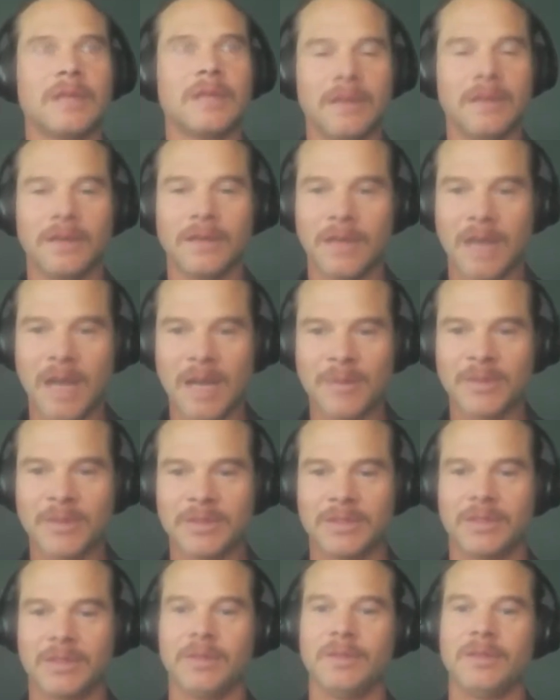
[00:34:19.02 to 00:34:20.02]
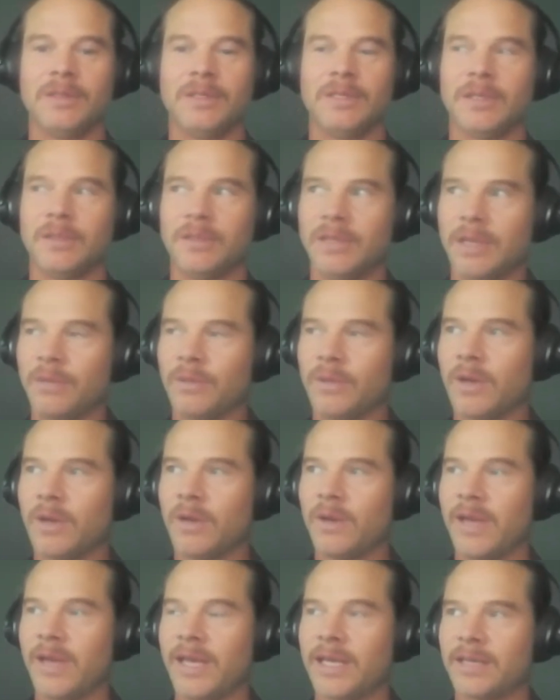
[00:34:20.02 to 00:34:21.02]
an opportunity that we all
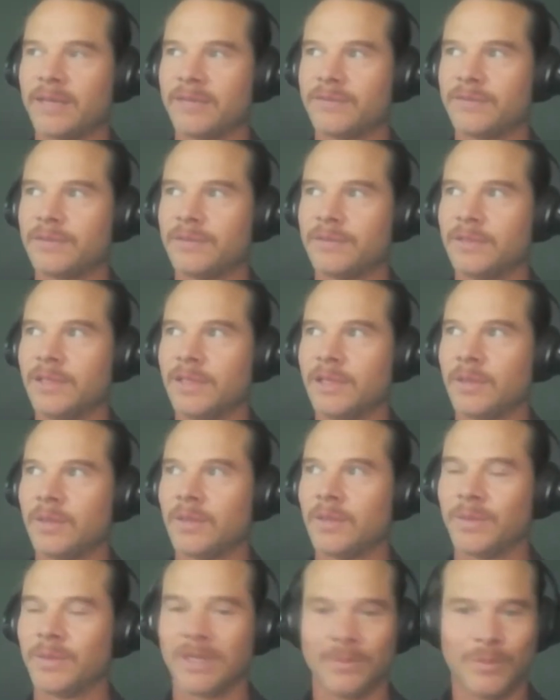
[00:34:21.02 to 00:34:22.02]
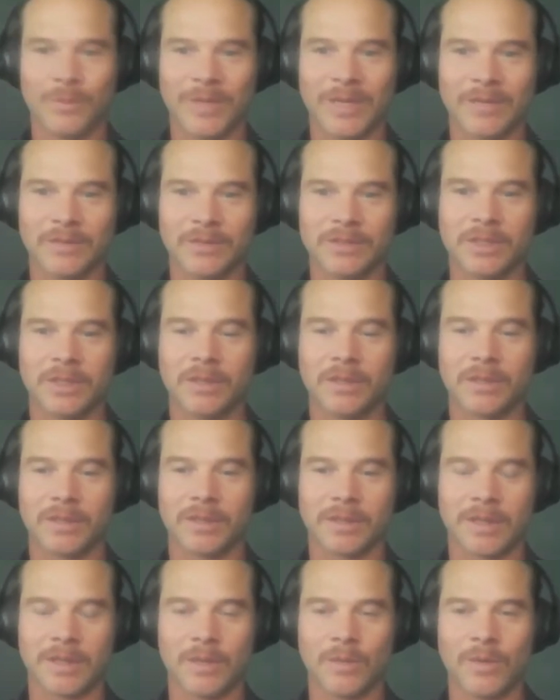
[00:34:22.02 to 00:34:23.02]
have, and when I was
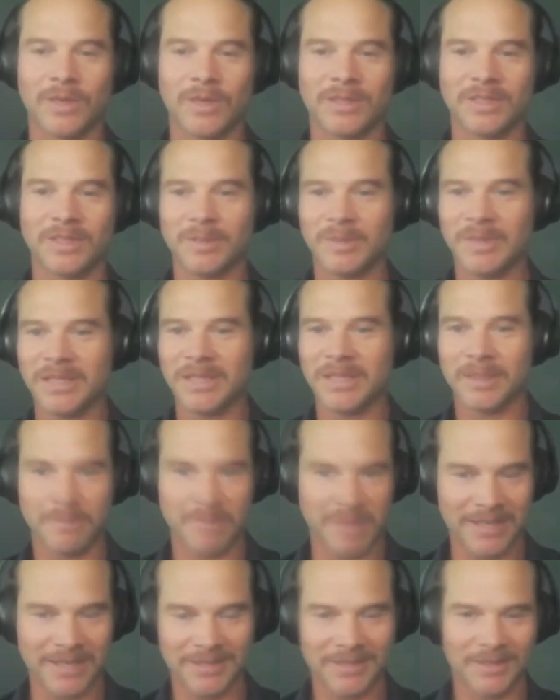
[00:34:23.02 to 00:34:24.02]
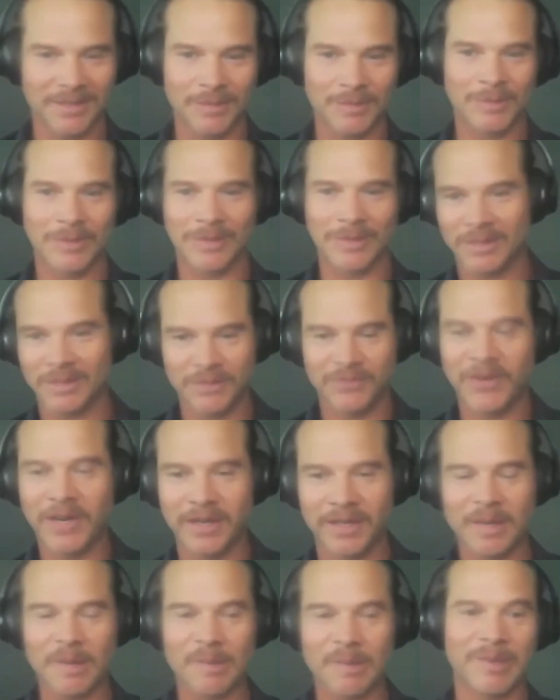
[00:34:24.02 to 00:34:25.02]
younger, I wanted to be the best in the world. I was very
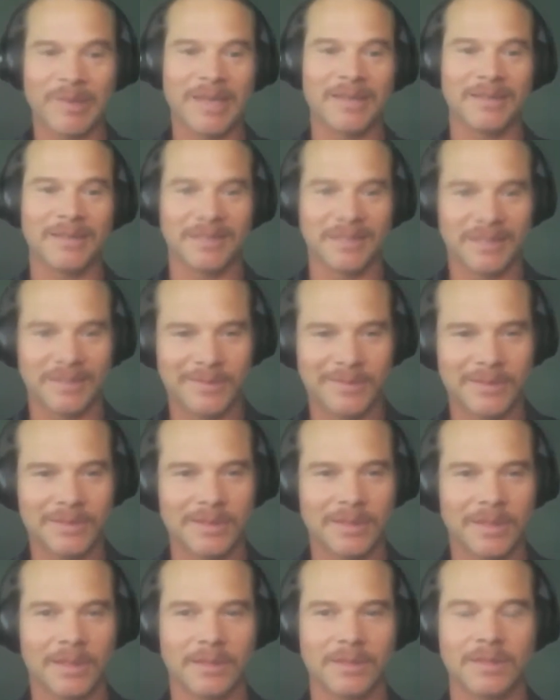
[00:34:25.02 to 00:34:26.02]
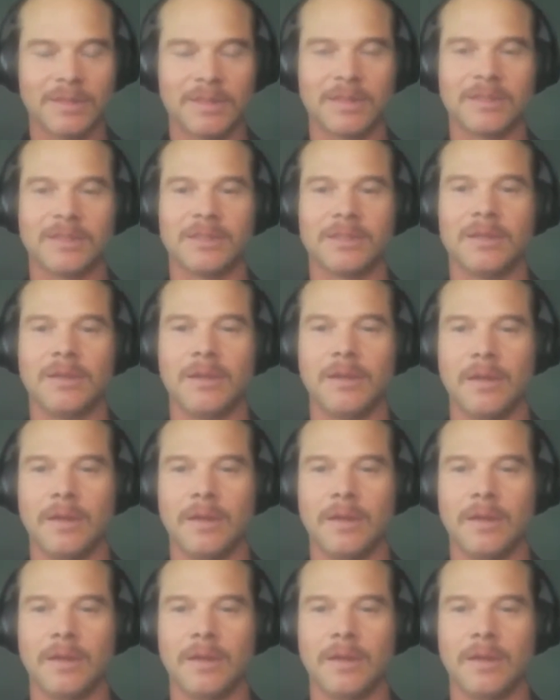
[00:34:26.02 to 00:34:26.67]
competitive and such.